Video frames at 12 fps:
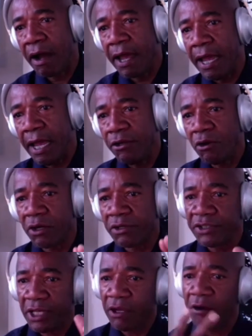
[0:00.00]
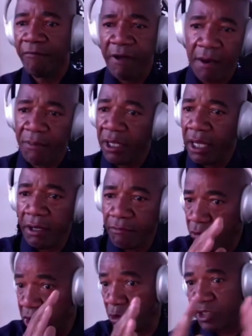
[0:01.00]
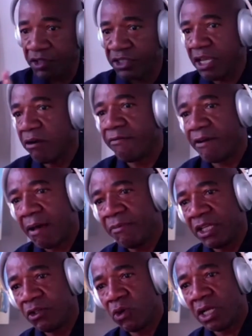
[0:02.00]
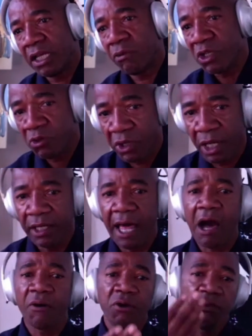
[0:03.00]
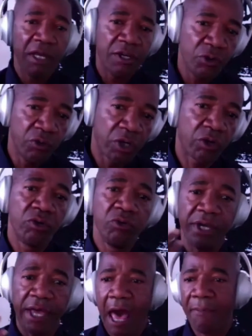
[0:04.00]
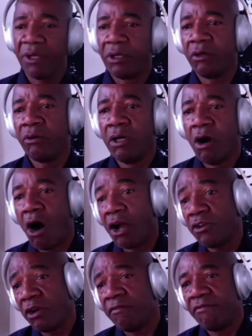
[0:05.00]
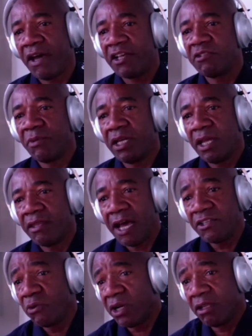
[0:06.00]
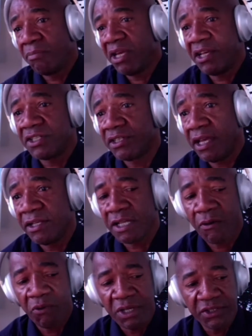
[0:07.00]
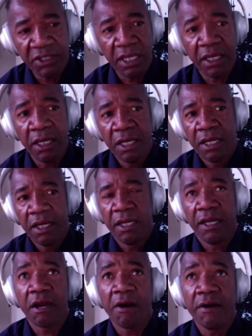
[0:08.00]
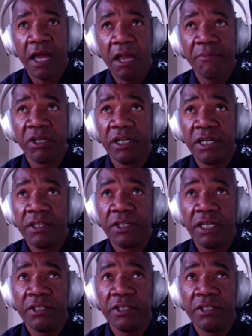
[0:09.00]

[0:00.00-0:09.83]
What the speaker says: in your single family, which was a single family dwelling, which will allow you then to accrue capital on your investment. And that's one of the biggest things that we see in our neighborhoods, is